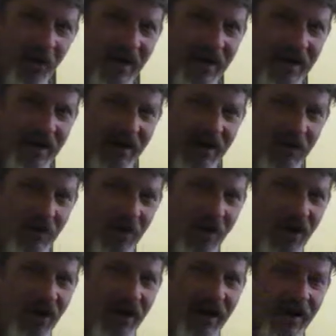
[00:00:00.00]
one little
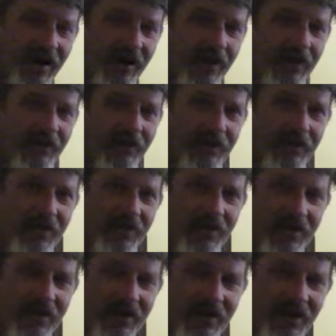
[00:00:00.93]
wire,
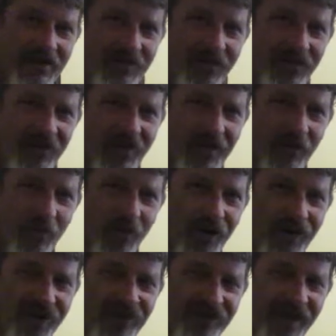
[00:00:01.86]
and the thing
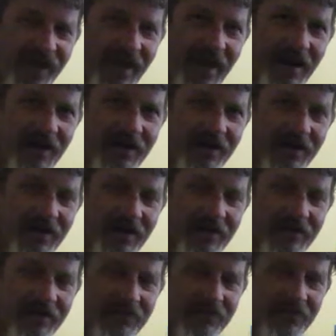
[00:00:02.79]
works again.
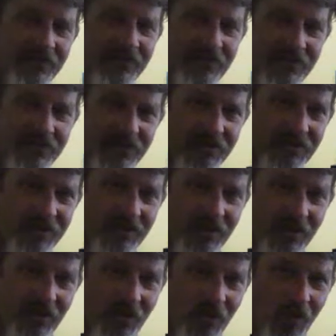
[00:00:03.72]

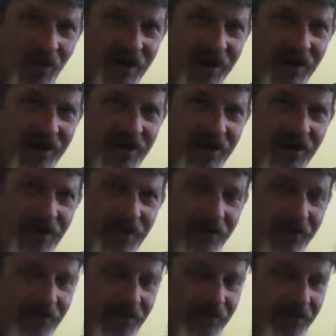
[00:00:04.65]
What
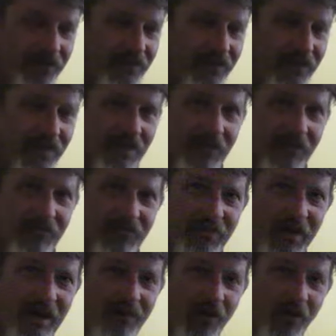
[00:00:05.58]
do?
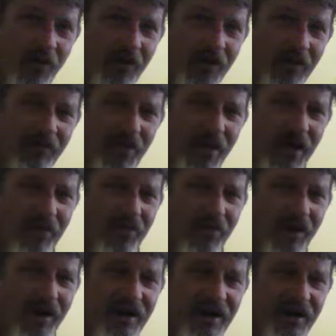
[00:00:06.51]
People want to buy
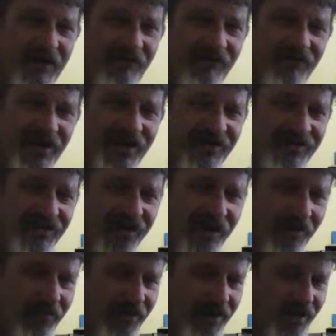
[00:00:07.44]
brand new fancy
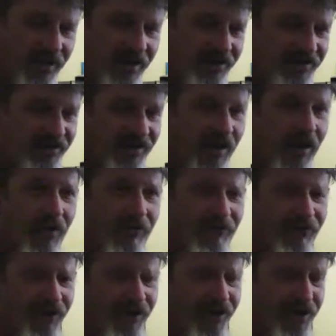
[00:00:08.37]
computers, go
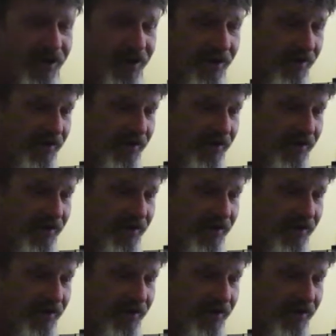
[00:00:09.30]
for it.